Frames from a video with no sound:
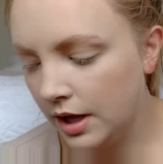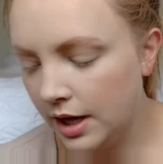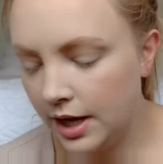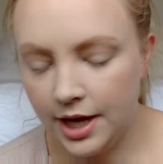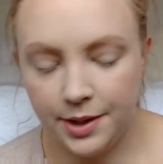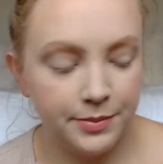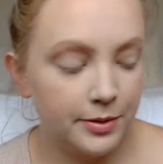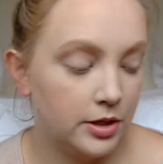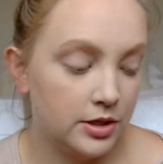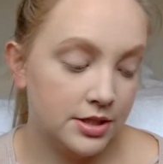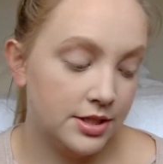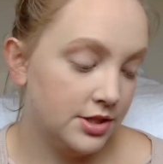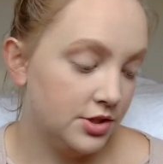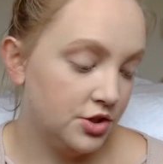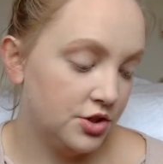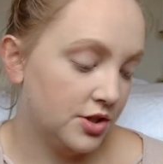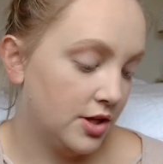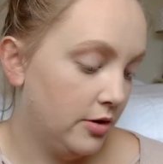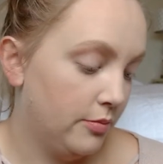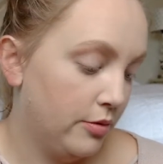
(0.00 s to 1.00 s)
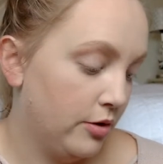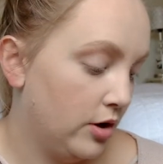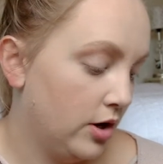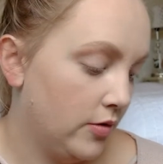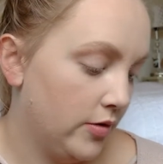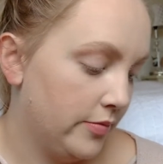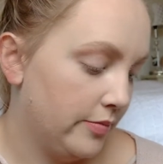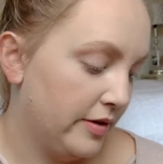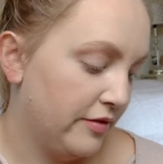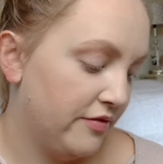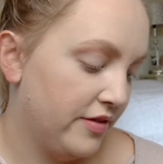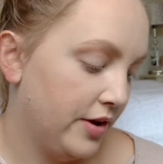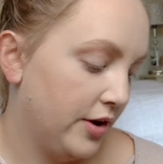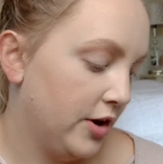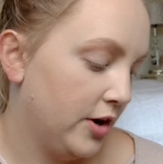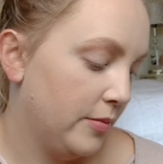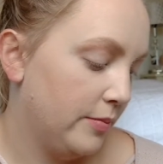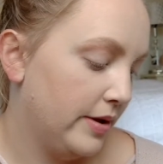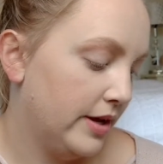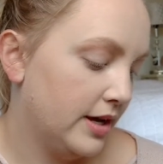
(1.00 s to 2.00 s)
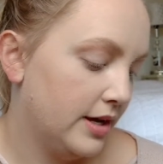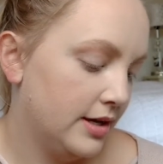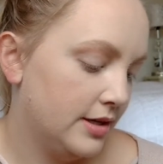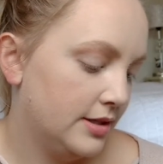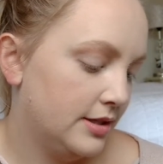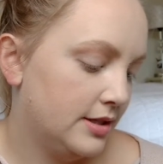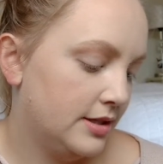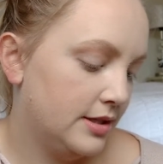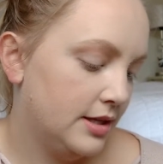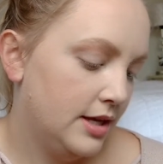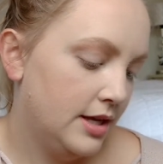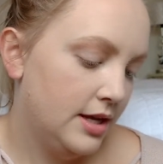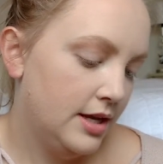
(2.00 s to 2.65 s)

I'm honestly just gonna put it on with my finger because